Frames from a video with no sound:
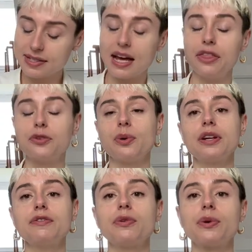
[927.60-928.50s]
Death
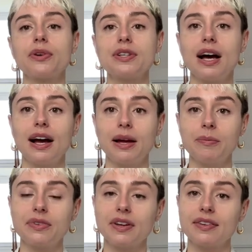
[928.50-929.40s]
24
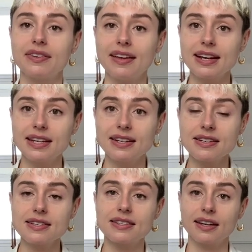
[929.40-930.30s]
Times a
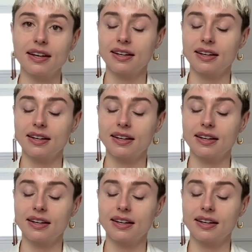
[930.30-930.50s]
Second,